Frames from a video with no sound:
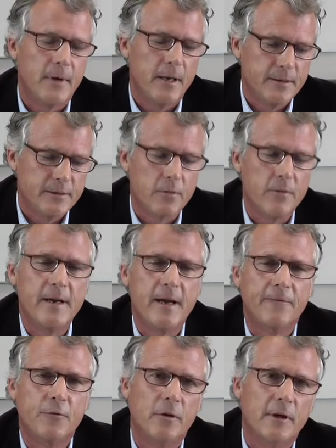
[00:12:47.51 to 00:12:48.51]
is going
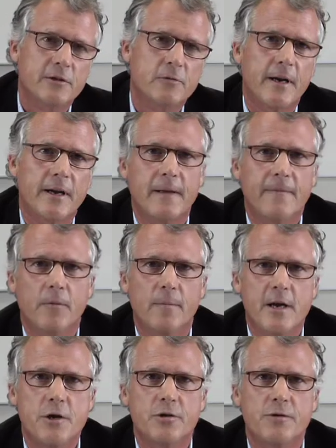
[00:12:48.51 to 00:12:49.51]
after electronic
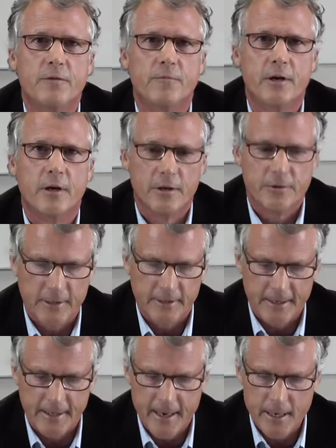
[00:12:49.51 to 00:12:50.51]
information in regard to
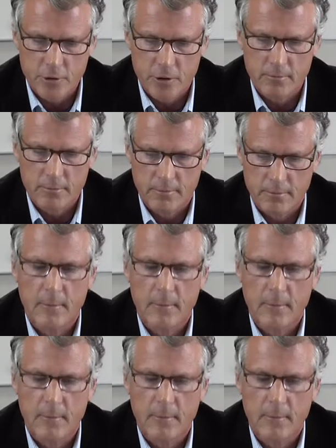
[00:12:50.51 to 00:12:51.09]
litigation.